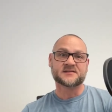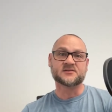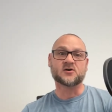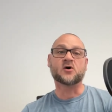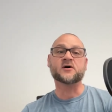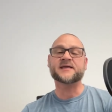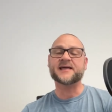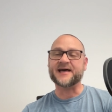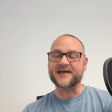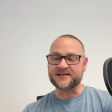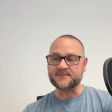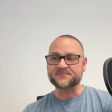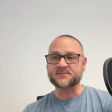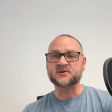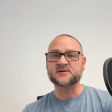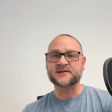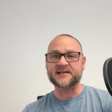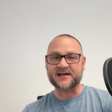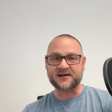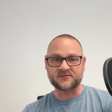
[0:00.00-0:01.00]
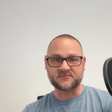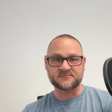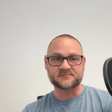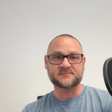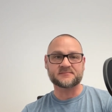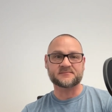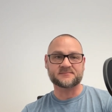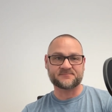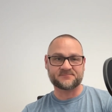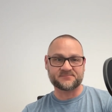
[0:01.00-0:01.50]
Oh yeah, it burned down.
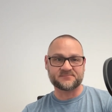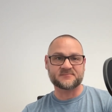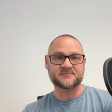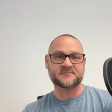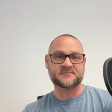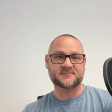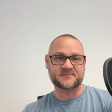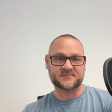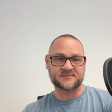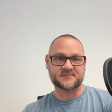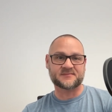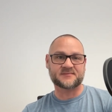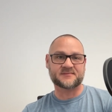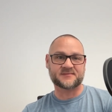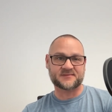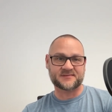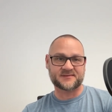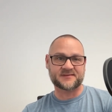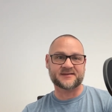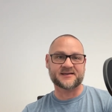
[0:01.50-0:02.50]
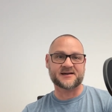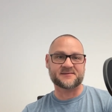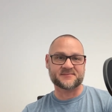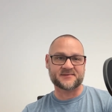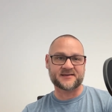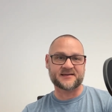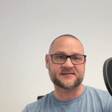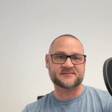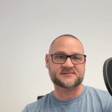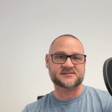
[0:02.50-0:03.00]
Did yeah,
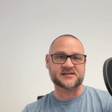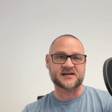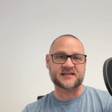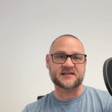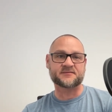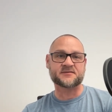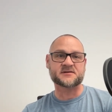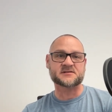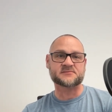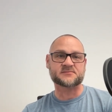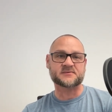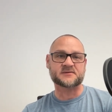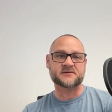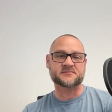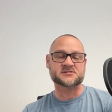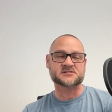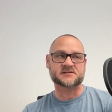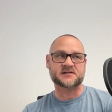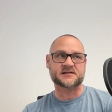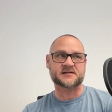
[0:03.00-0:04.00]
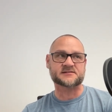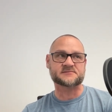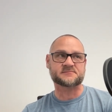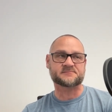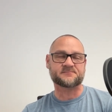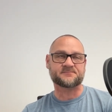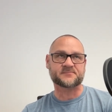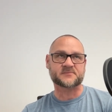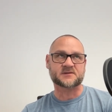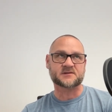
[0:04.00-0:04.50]
it, it, uh, it was uh,
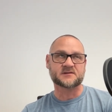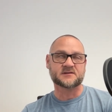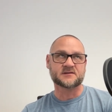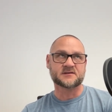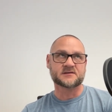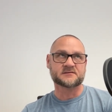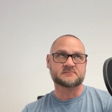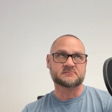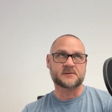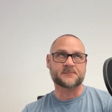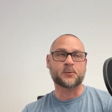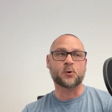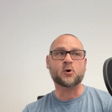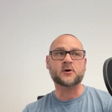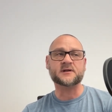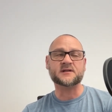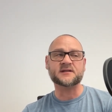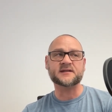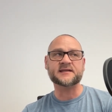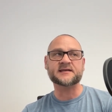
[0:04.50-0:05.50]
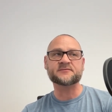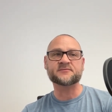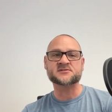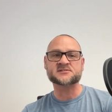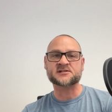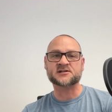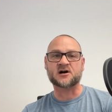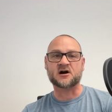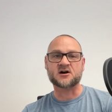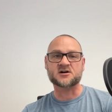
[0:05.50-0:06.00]
reportedly it
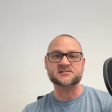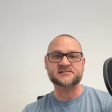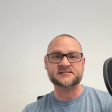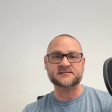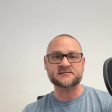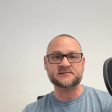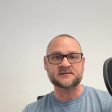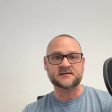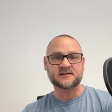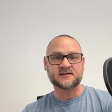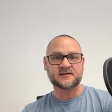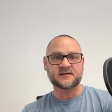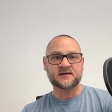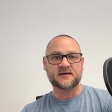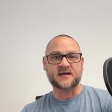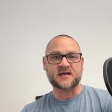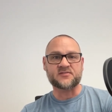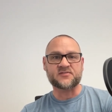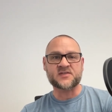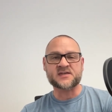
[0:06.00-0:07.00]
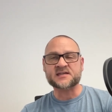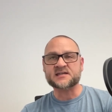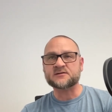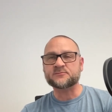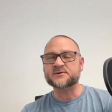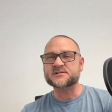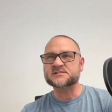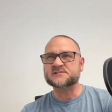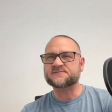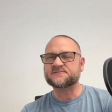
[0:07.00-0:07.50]
was an arson. I think
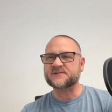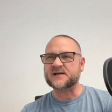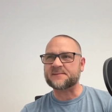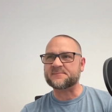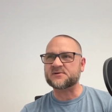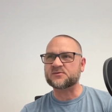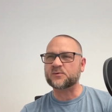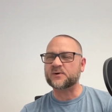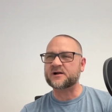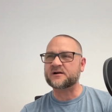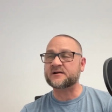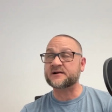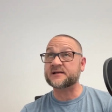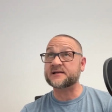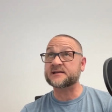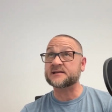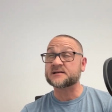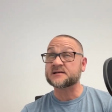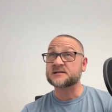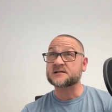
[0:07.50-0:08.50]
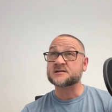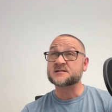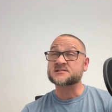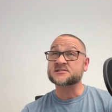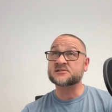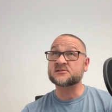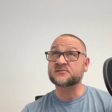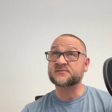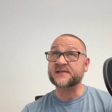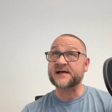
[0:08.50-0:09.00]
it was February
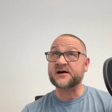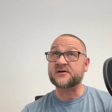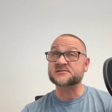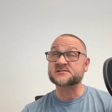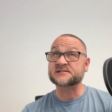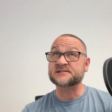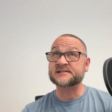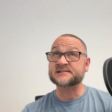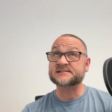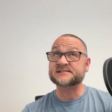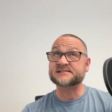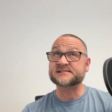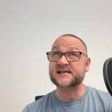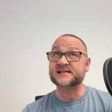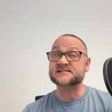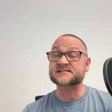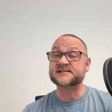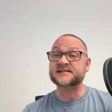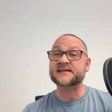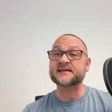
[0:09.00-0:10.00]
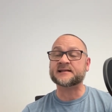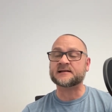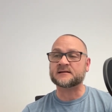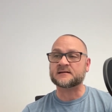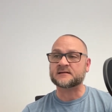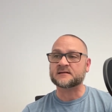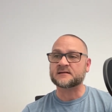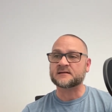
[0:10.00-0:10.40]
two thousand sixteen.